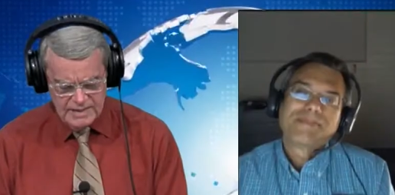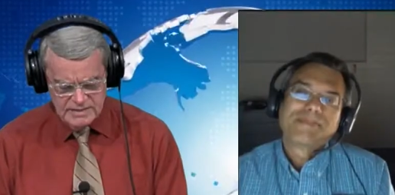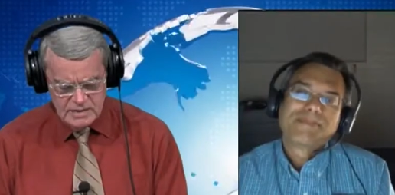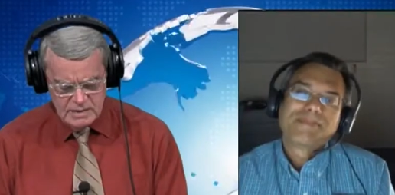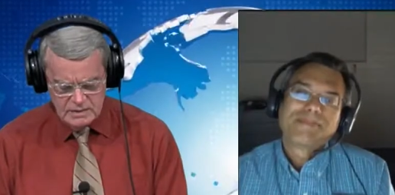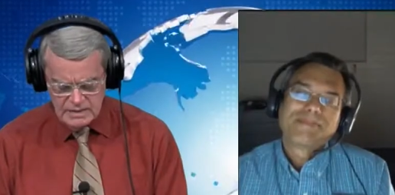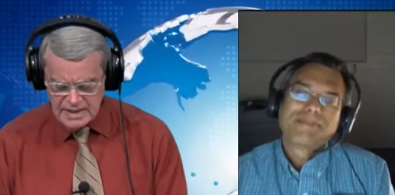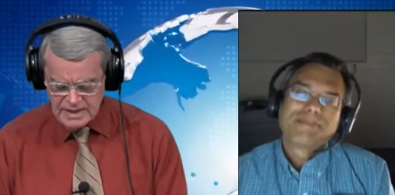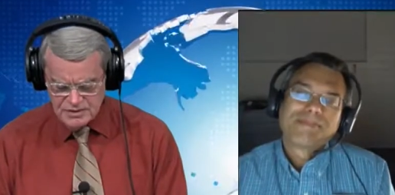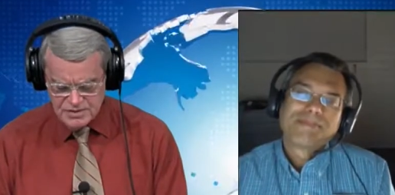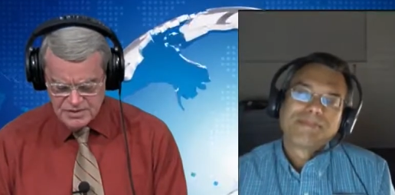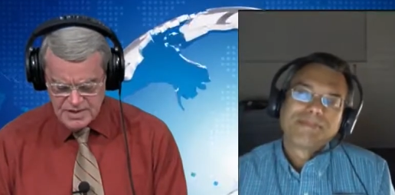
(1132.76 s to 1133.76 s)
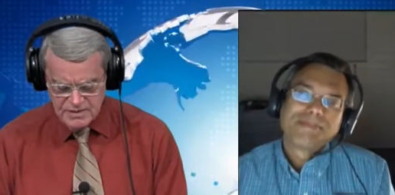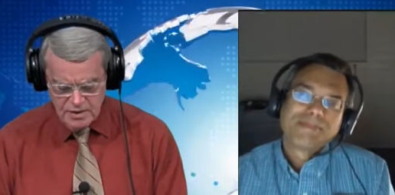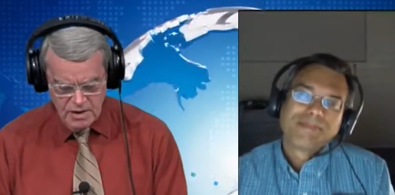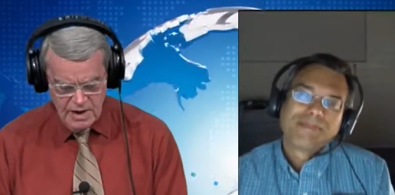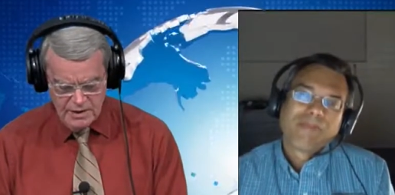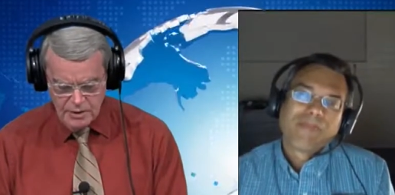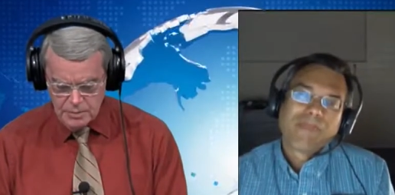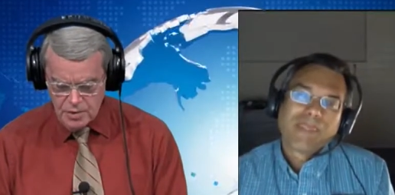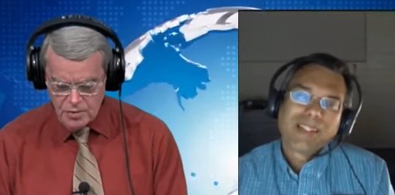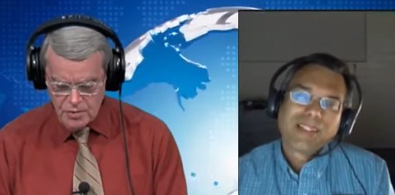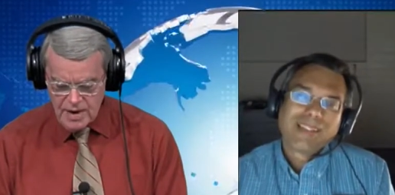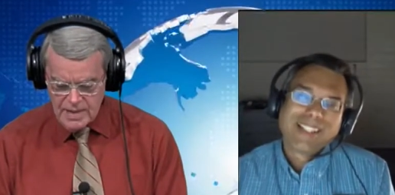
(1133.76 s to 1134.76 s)
Speaker 1: that uh, just said there on our
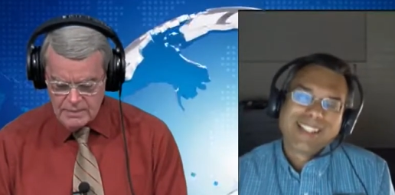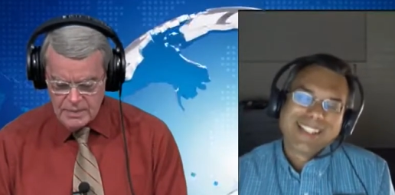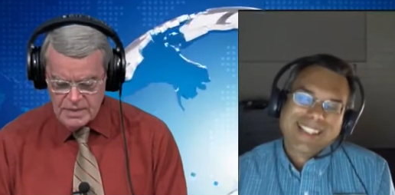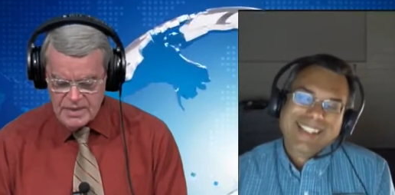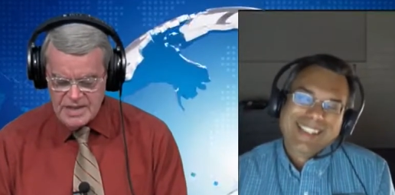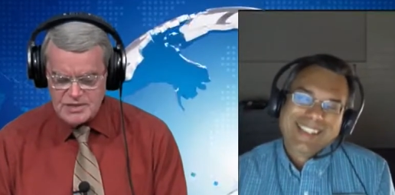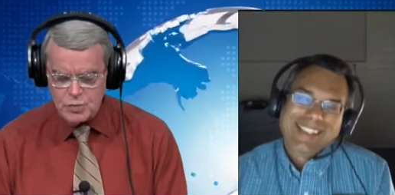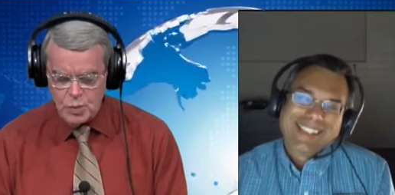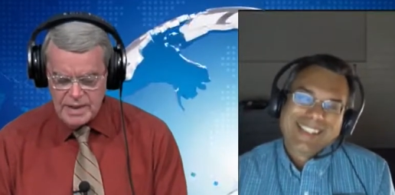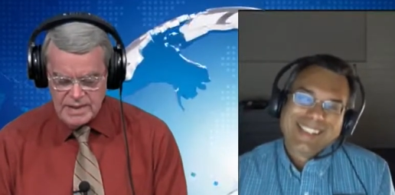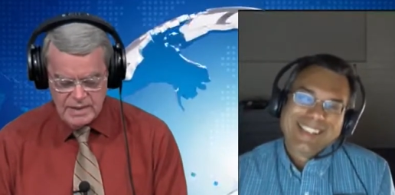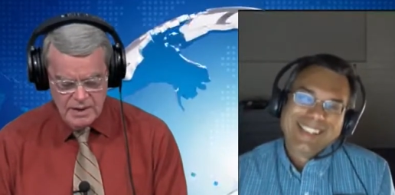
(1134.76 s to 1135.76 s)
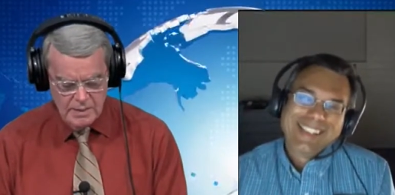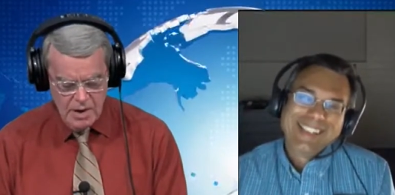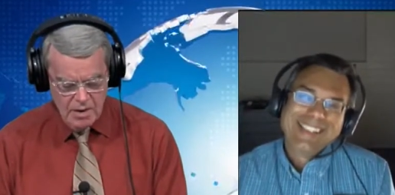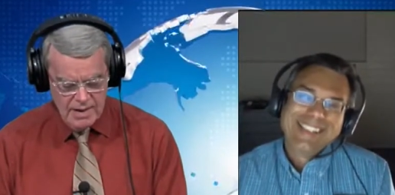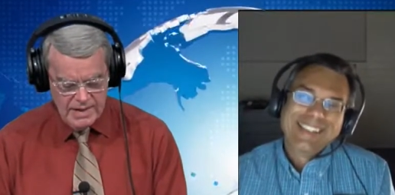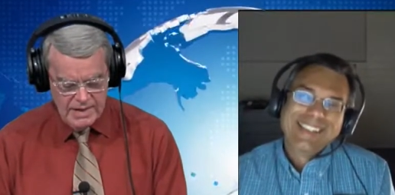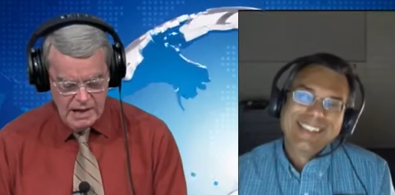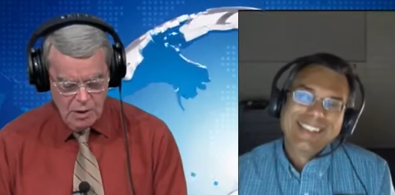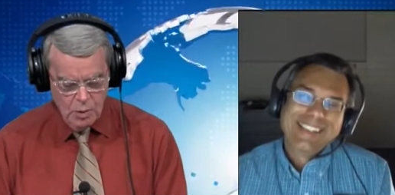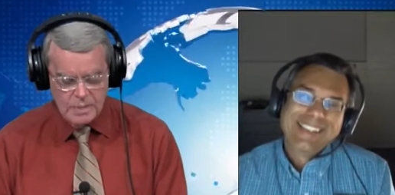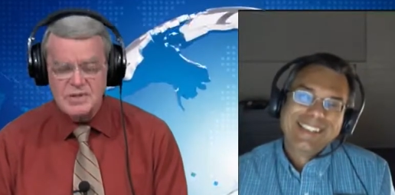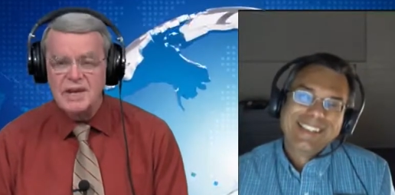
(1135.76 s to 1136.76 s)
program, This Week in America, our
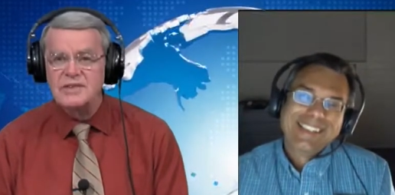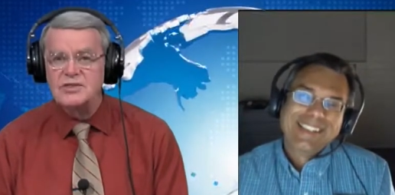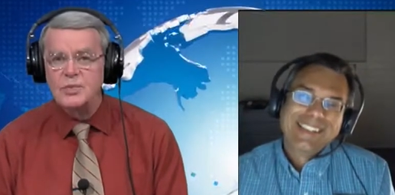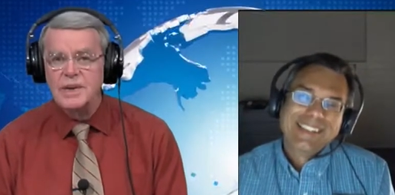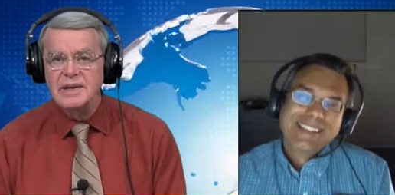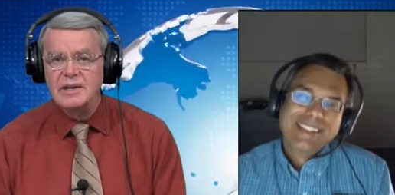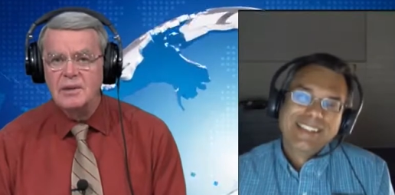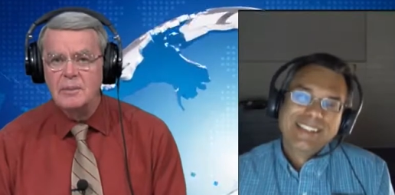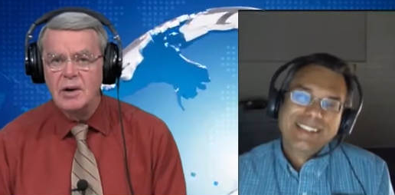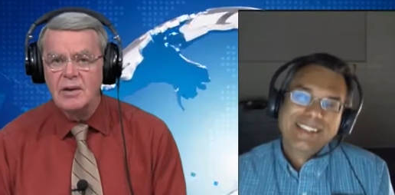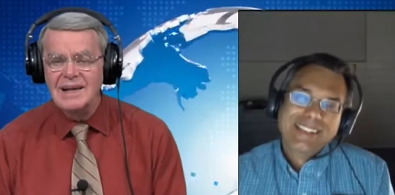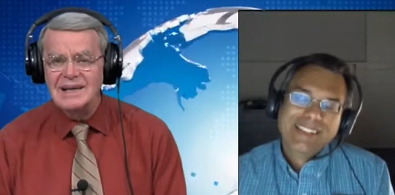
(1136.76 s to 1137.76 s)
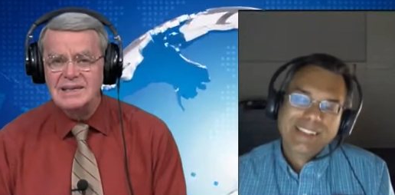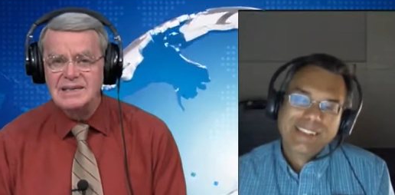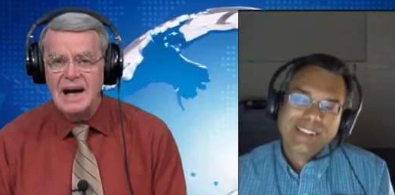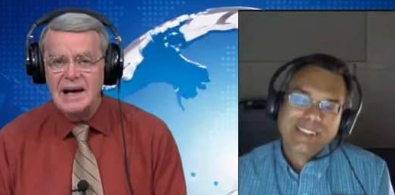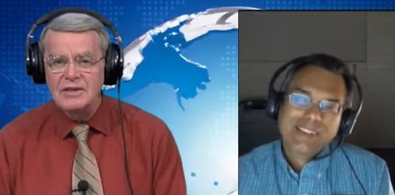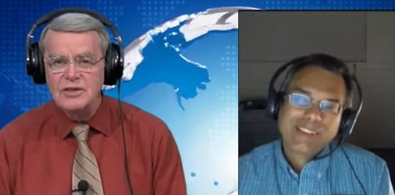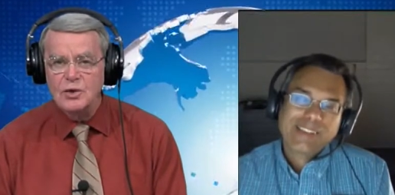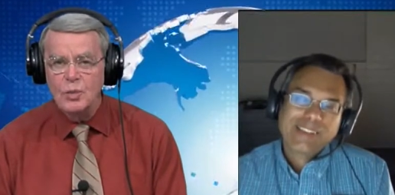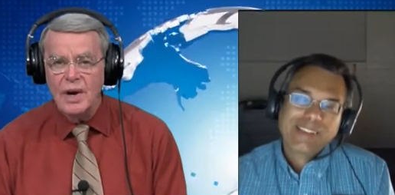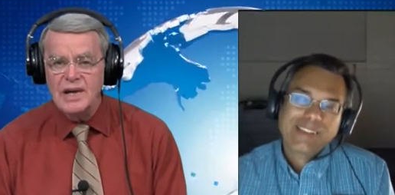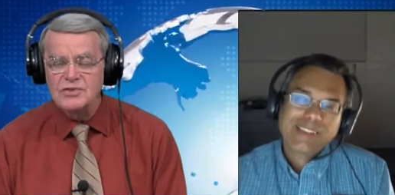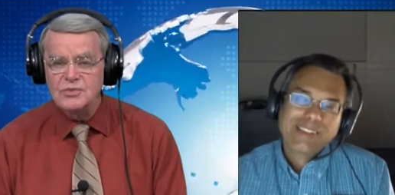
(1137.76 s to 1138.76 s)
website,
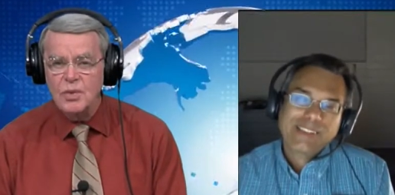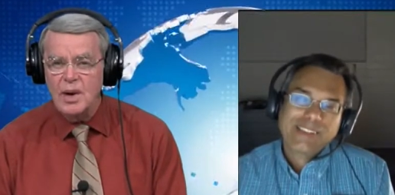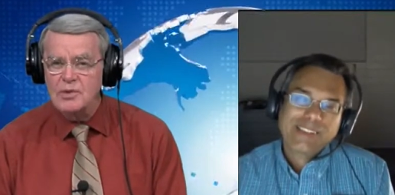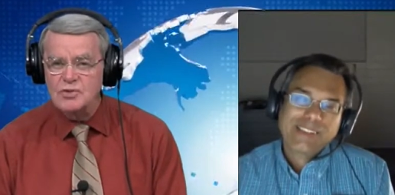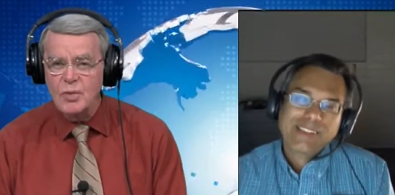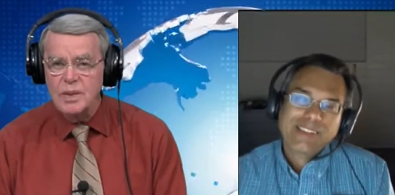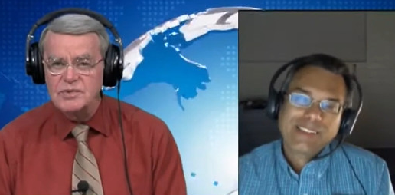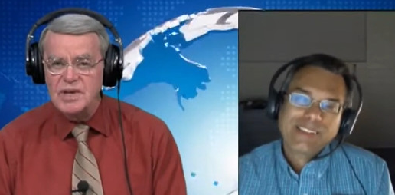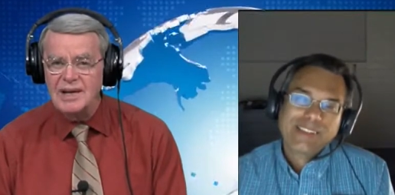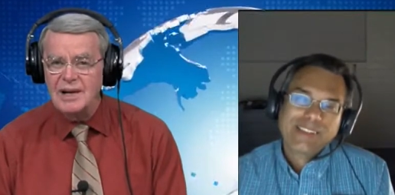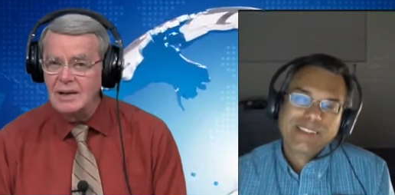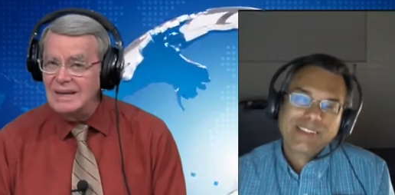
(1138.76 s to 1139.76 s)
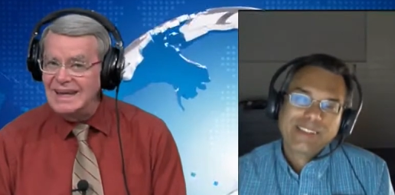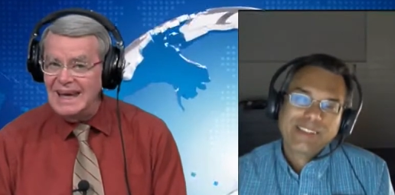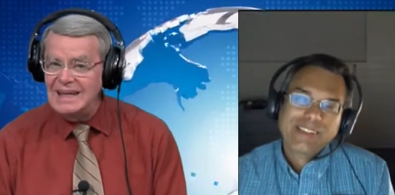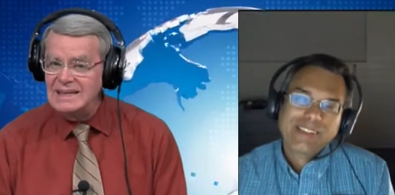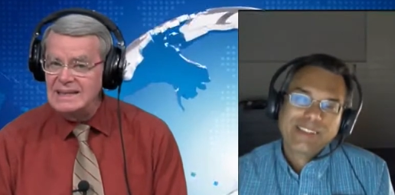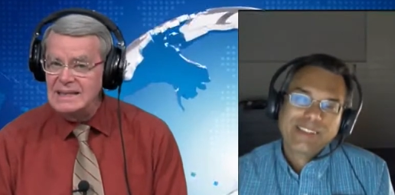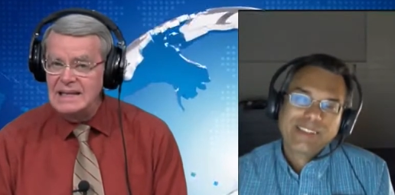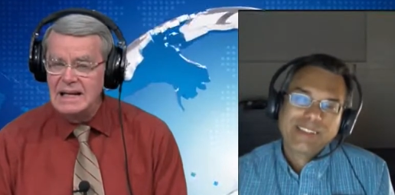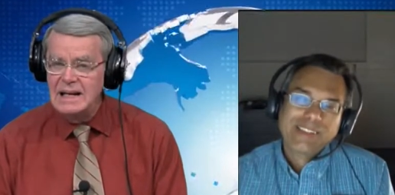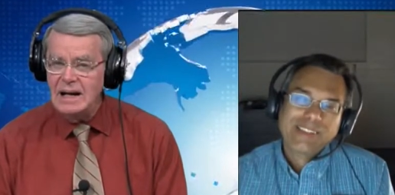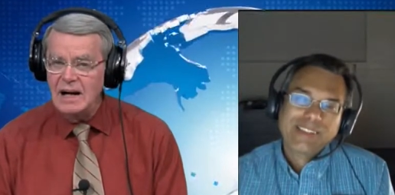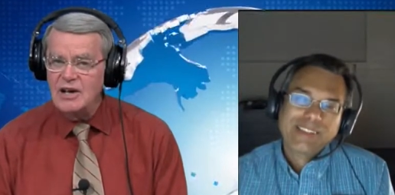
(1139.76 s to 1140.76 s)
thisweekinamerica.us, Robert's website, our Gaetan,
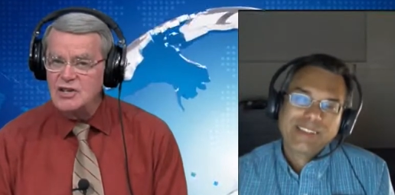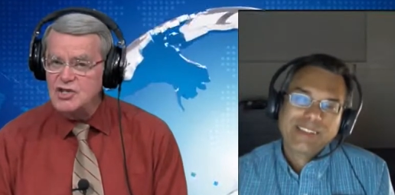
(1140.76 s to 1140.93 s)
our